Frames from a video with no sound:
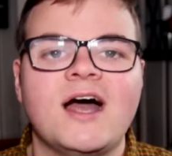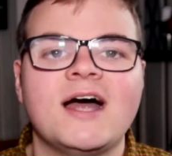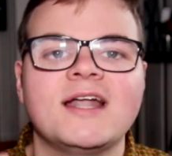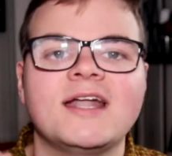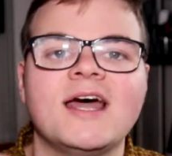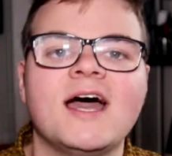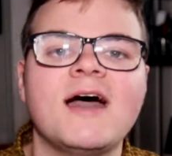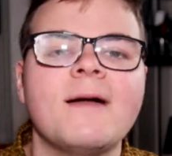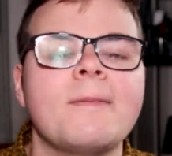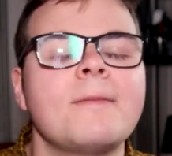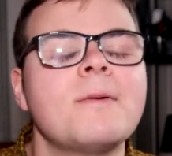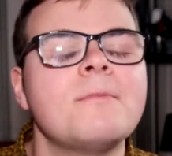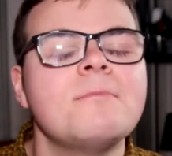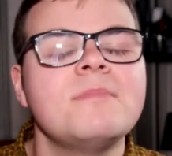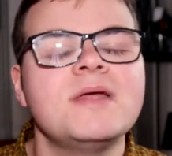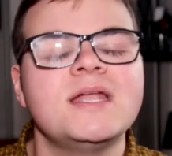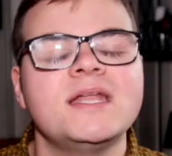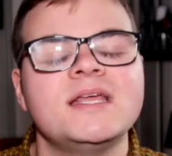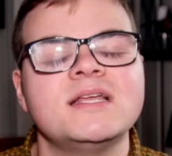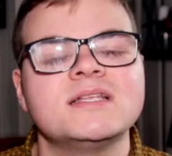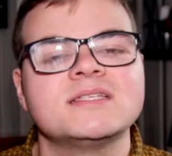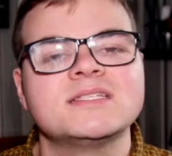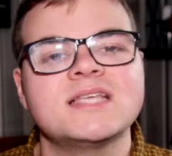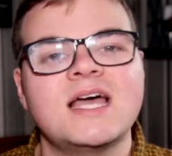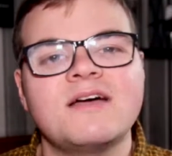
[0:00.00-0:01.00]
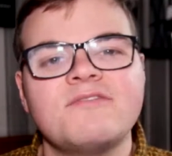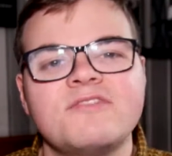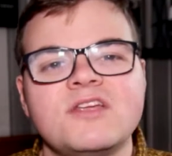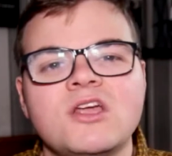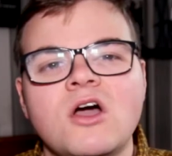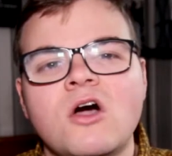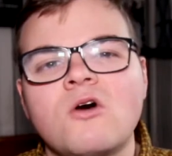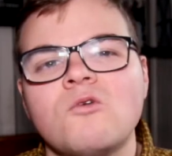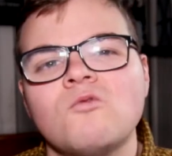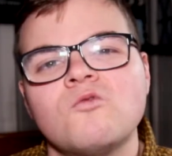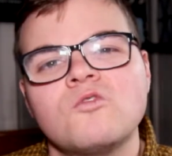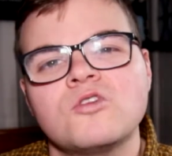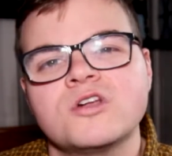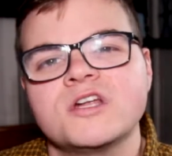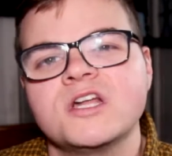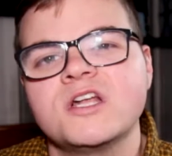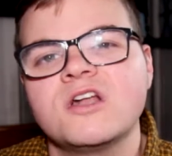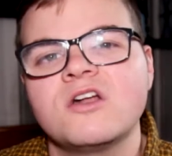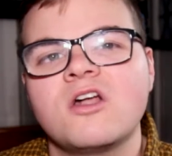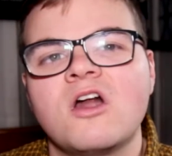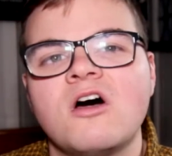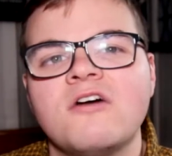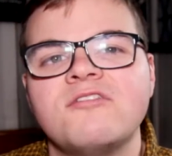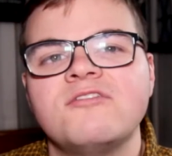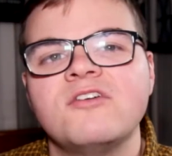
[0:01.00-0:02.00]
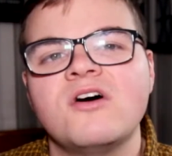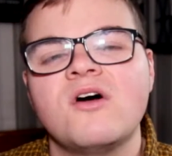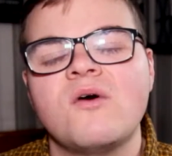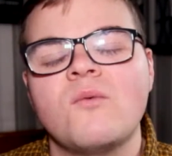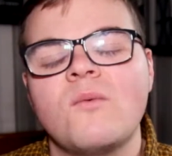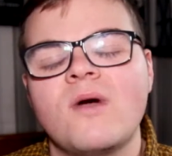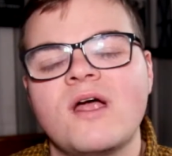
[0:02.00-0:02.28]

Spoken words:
And at the minute, Zavvi are running an offer,